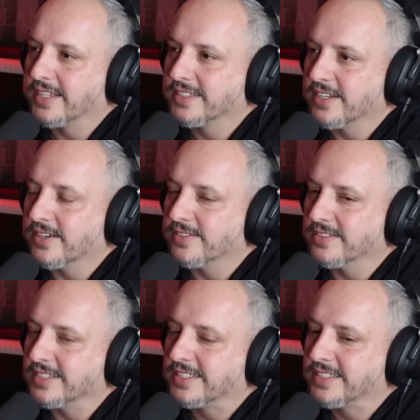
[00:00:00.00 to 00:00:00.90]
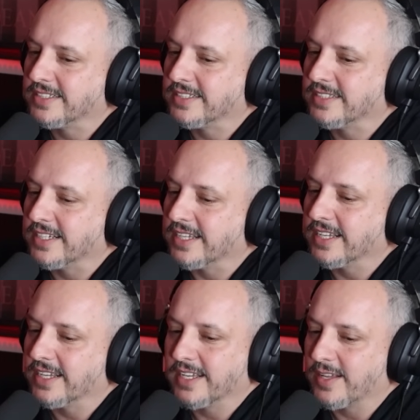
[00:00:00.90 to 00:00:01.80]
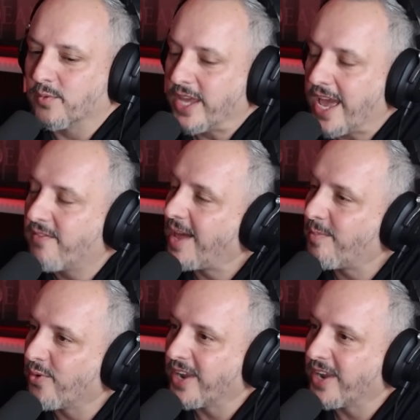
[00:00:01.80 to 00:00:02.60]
So we have a lot more.